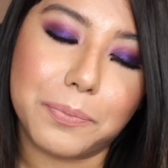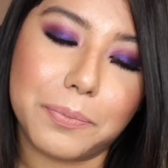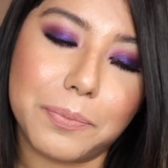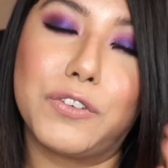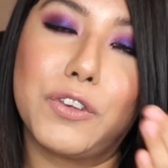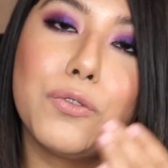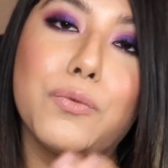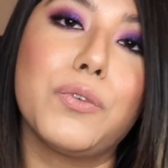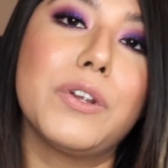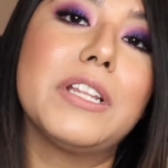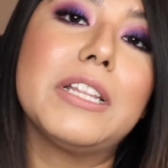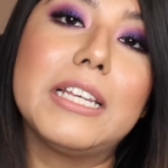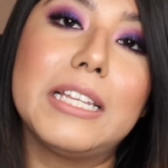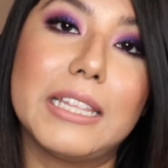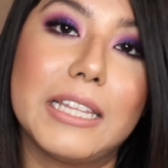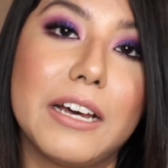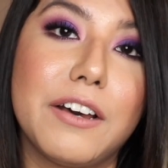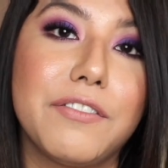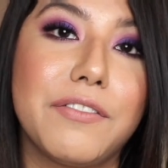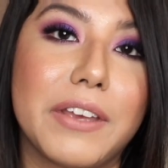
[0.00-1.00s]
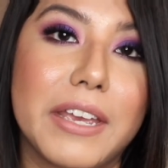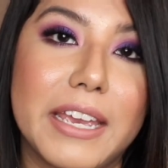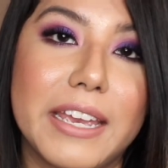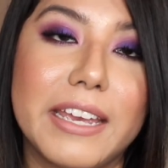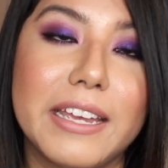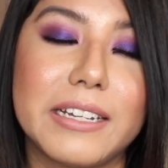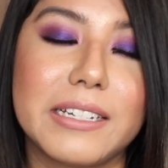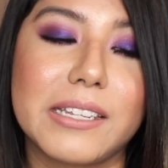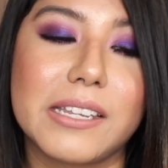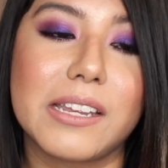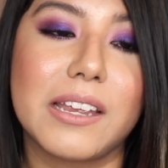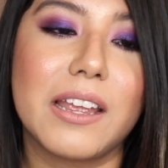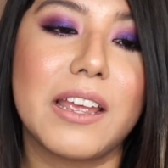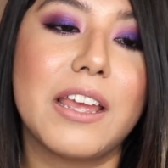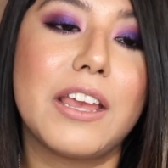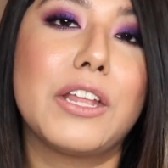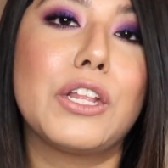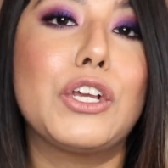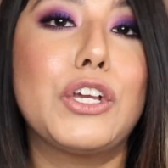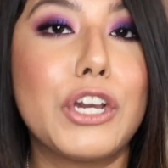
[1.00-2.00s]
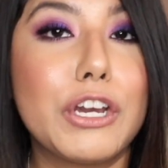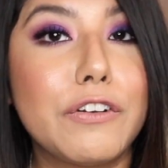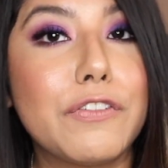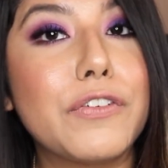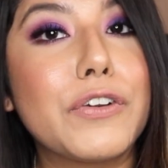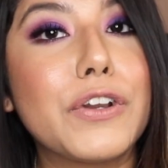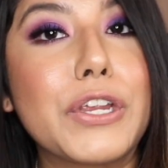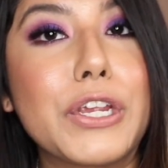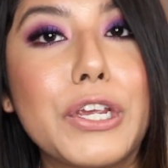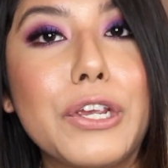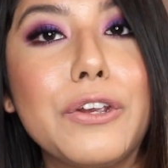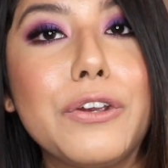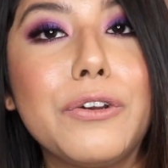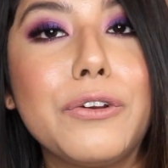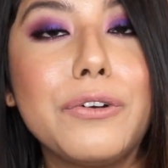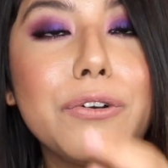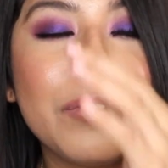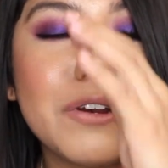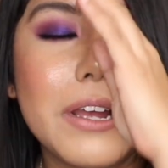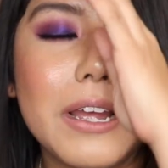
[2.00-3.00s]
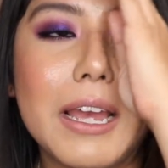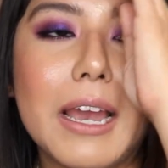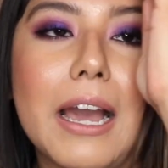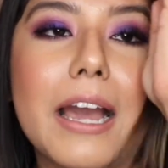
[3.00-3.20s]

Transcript: If you really love it, good for you.